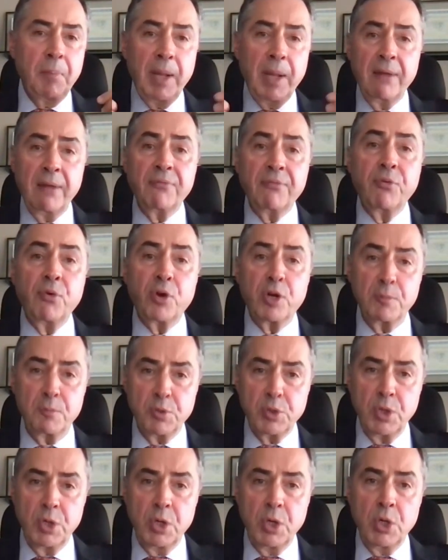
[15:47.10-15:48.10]

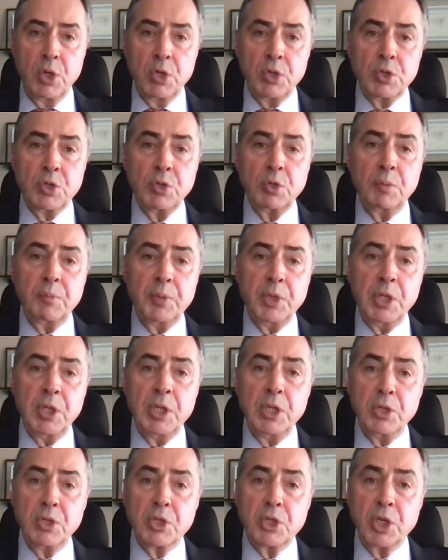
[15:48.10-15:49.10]
platforms should
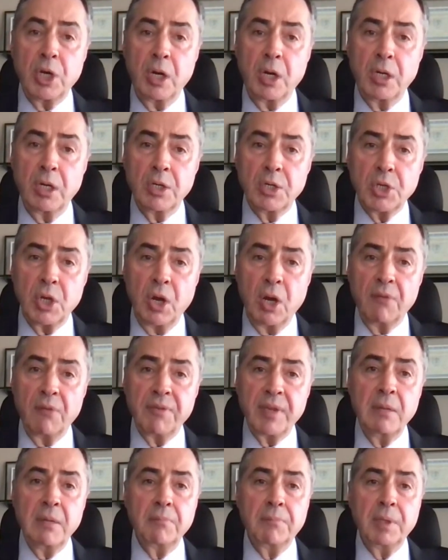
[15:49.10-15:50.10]
be in charge
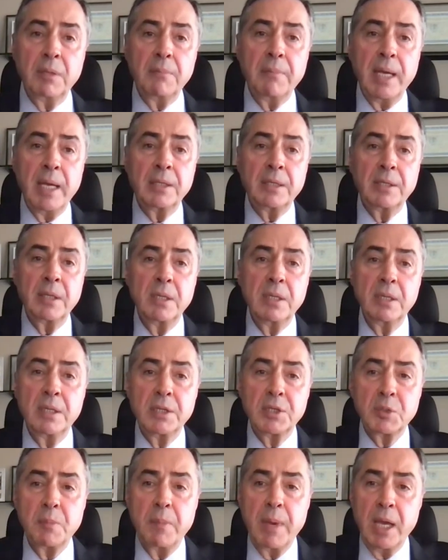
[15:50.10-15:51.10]
of implementing
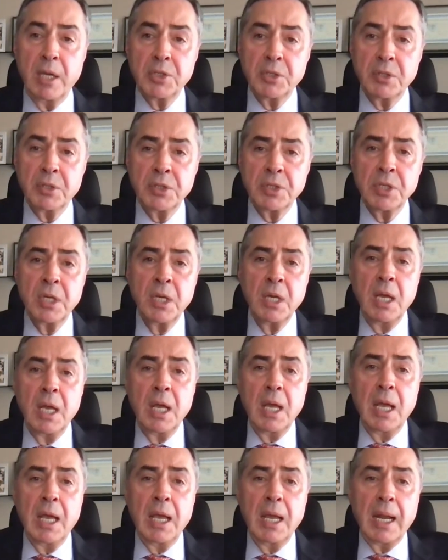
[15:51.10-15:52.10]
these measures.
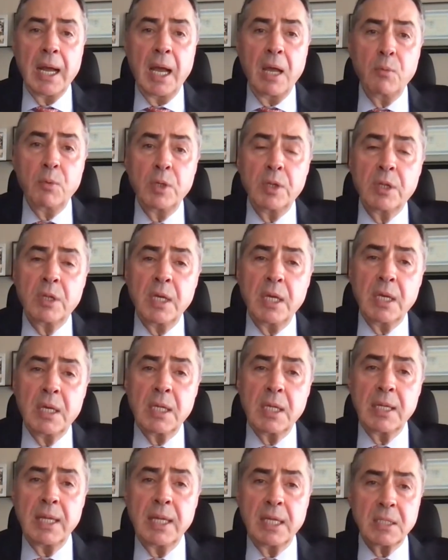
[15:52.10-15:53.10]
And I would
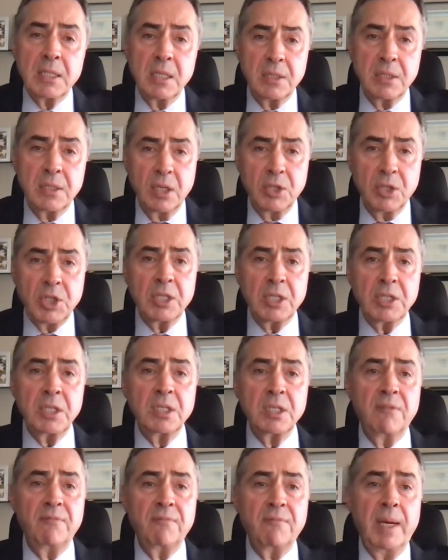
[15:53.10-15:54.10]
think, and that's a
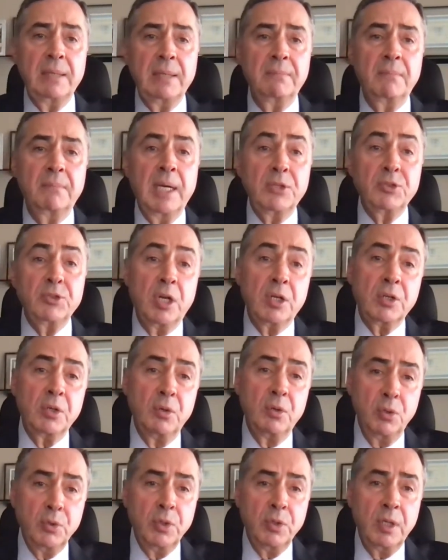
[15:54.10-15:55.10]
suggestion of my
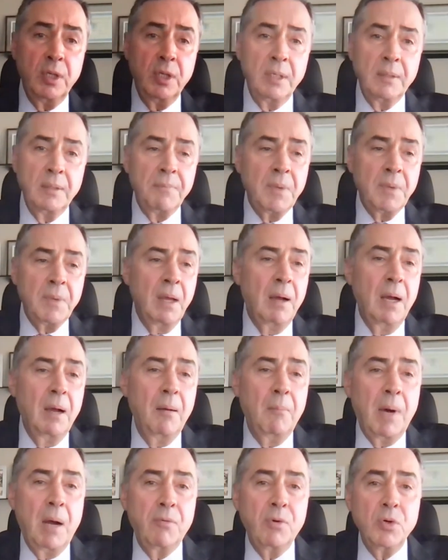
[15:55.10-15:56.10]
daughter, Luna
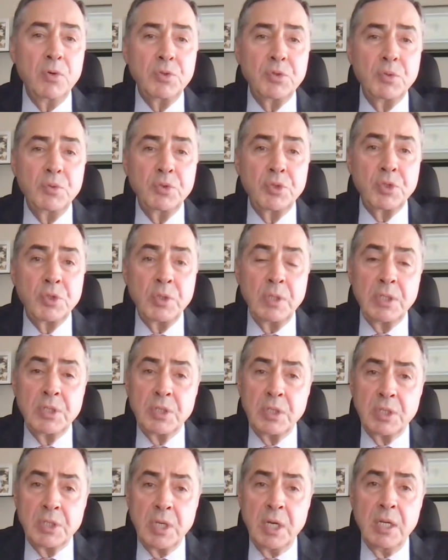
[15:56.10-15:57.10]
Barroso,
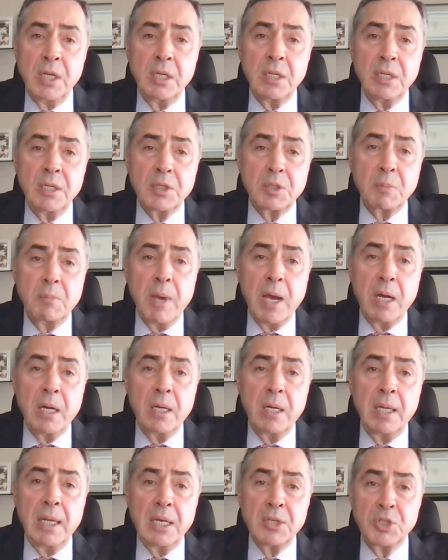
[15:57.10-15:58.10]
is studying this
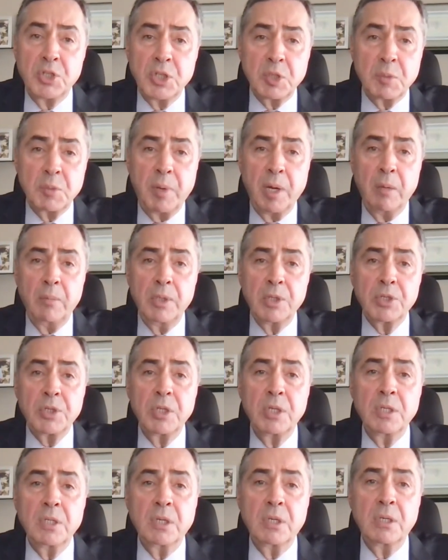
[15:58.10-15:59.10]
matter and has just
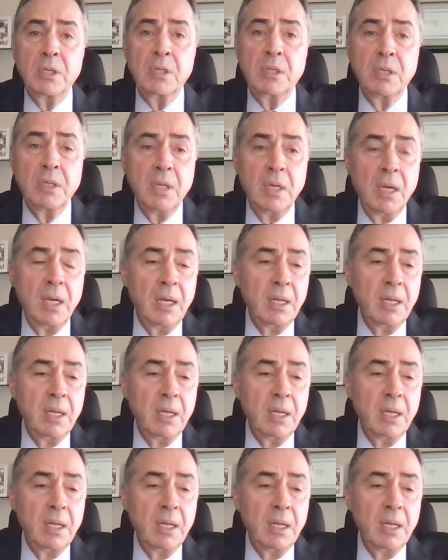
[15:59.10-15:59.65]
published her